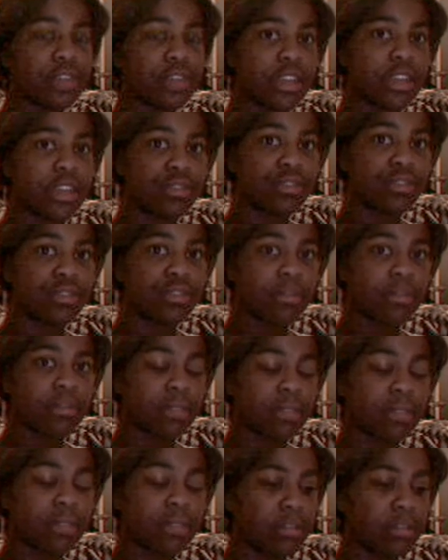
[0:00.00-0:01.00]
it is from
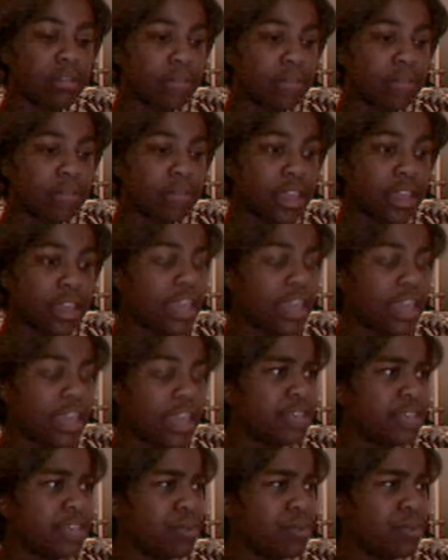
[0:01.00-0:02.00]

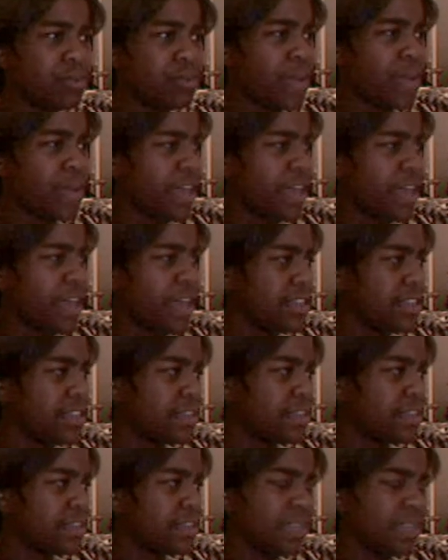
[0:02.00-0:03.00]
okay,
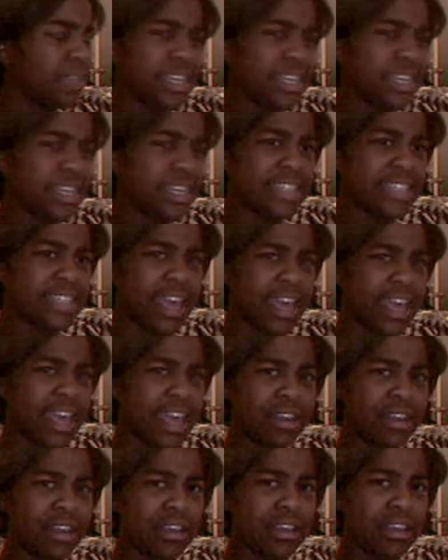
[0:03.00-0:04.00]
something he said,
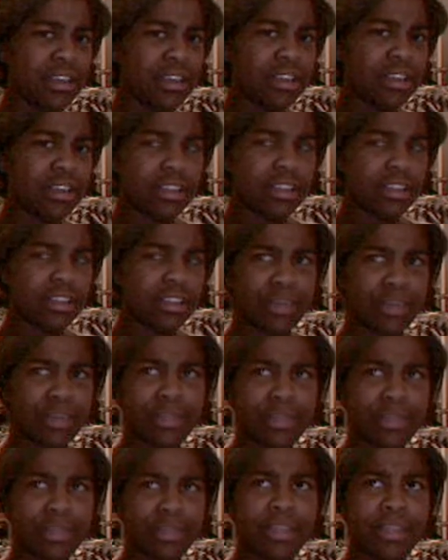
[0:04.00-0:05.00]
it was
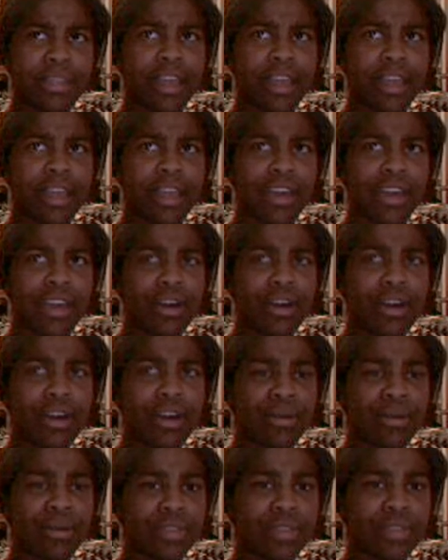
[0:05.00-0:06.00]
something like,
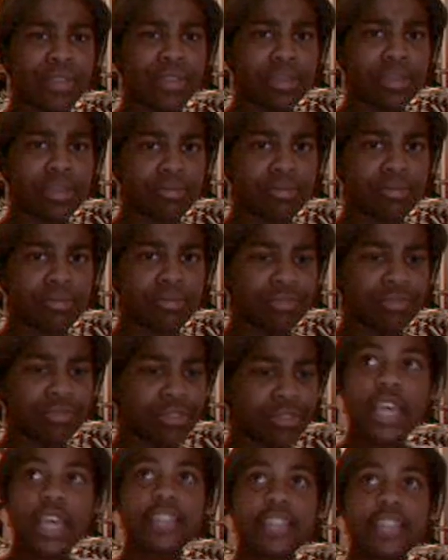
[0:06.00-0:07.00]
oh, he
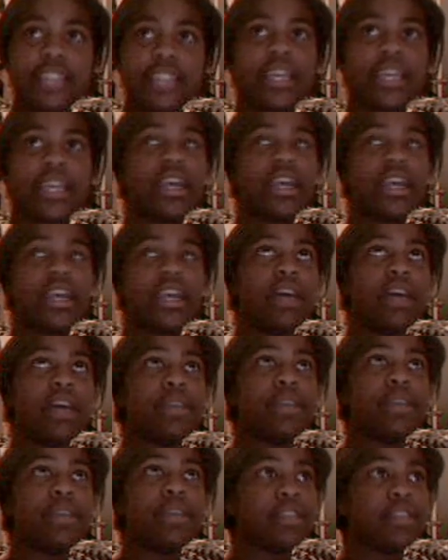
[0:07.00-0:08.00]
said,
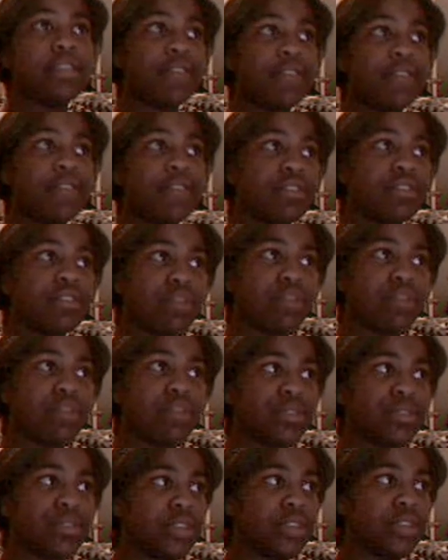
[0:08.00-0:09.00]
based on the 5 or so
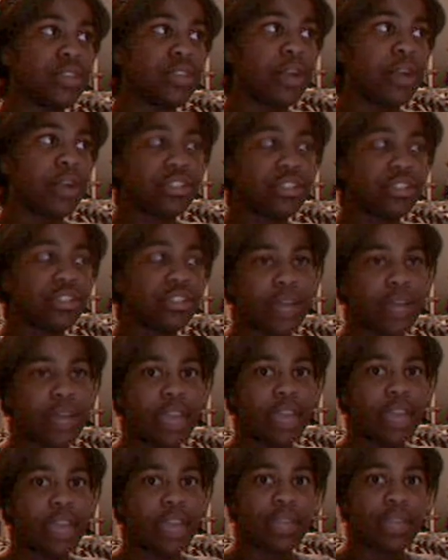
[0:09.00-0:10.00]
episodes I watched, so I
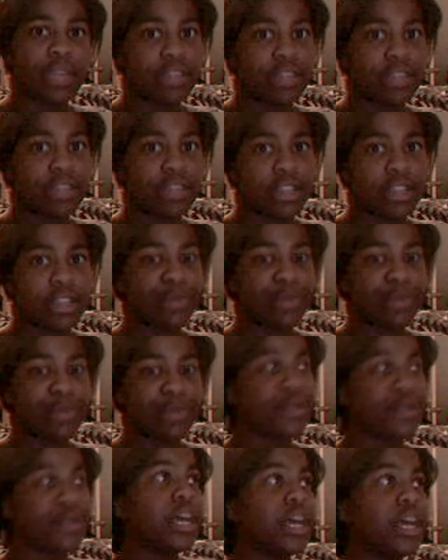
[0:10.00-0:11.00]
can't really give a solid
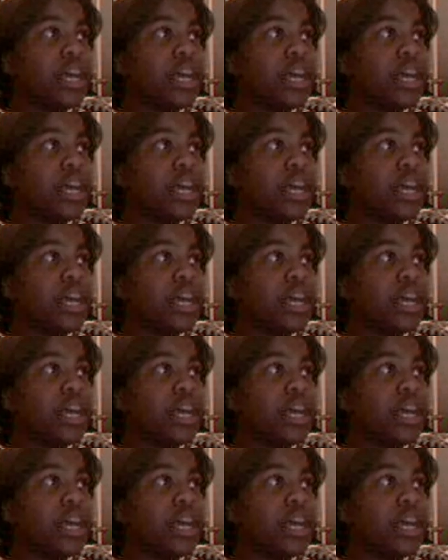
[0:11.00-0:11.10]
review,